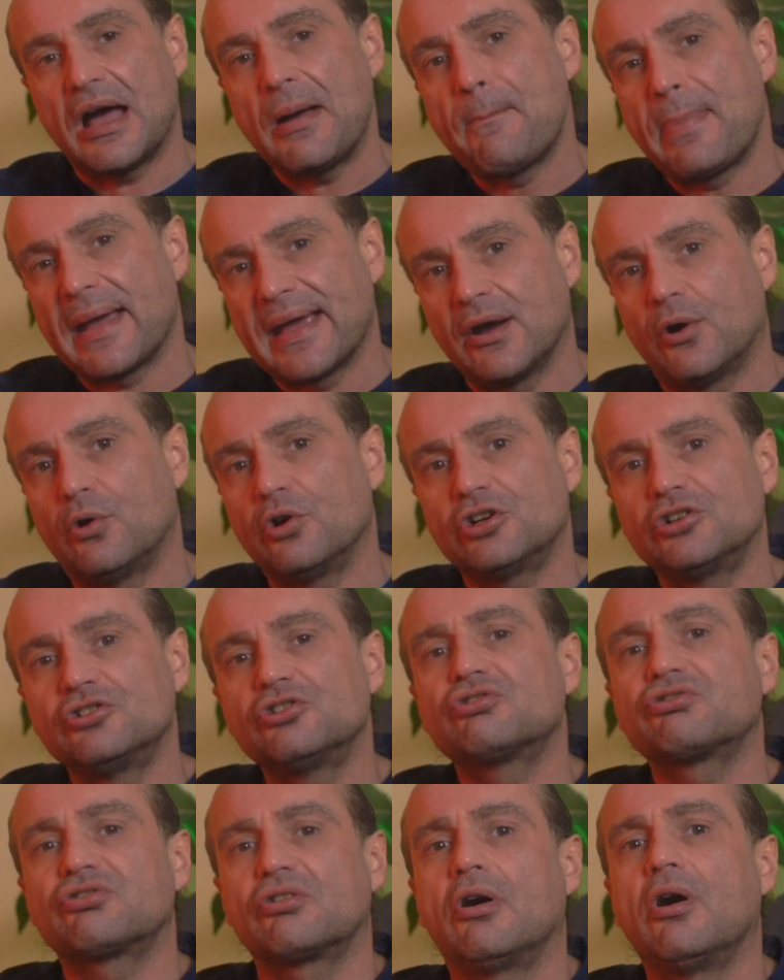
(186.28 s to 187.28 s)
about
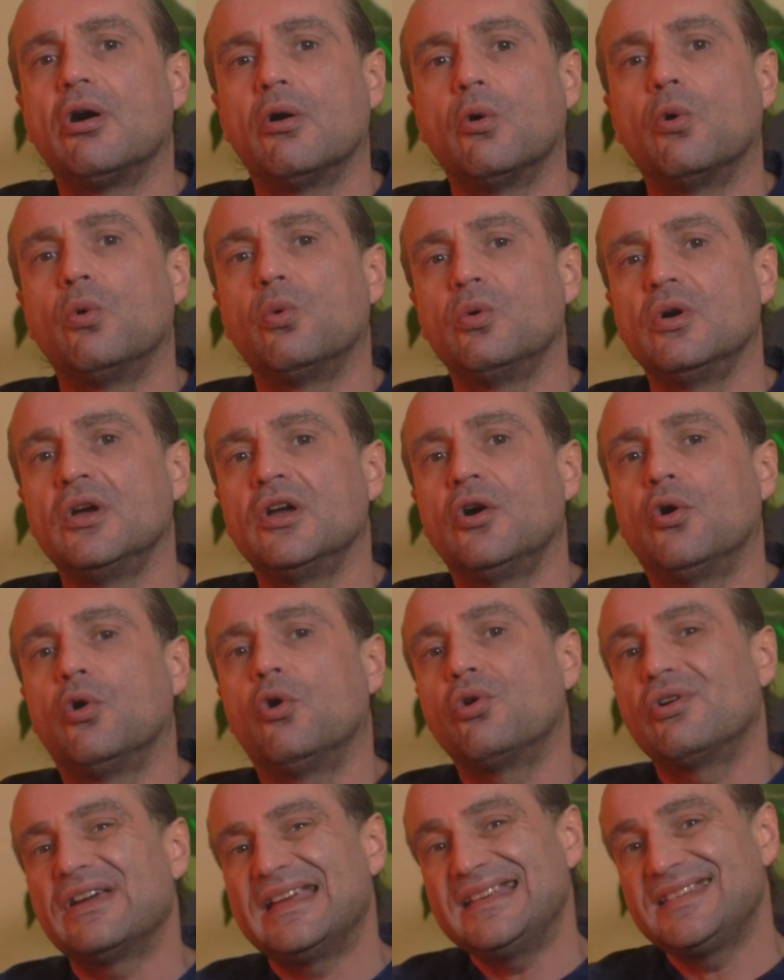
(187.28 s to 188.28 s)
control,
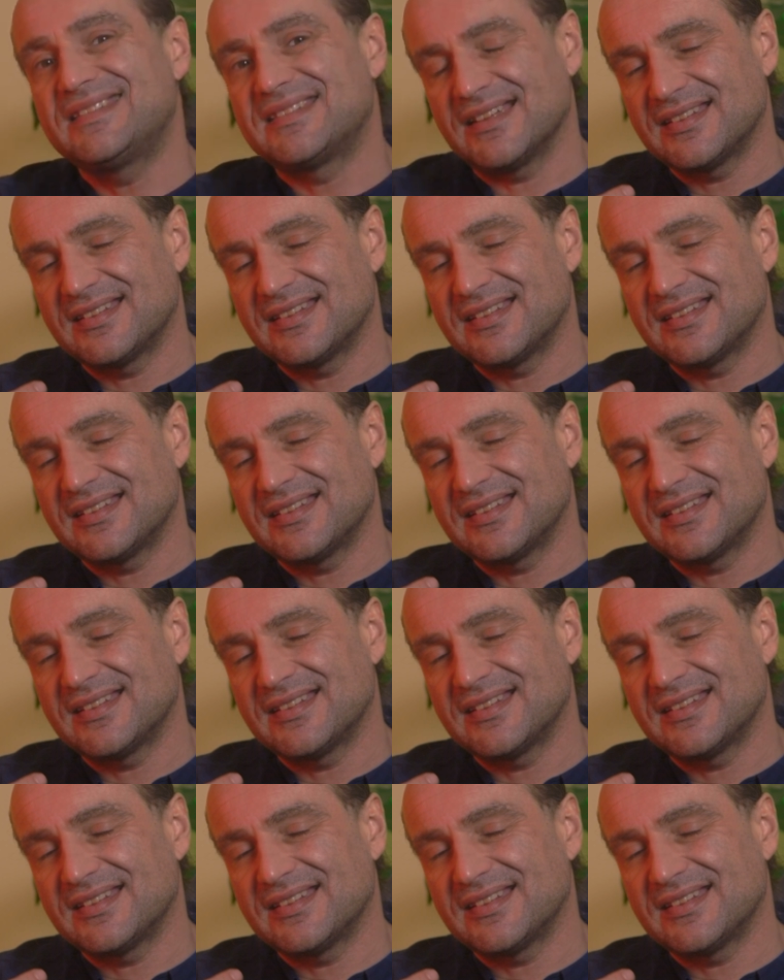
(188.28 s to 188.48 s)
or is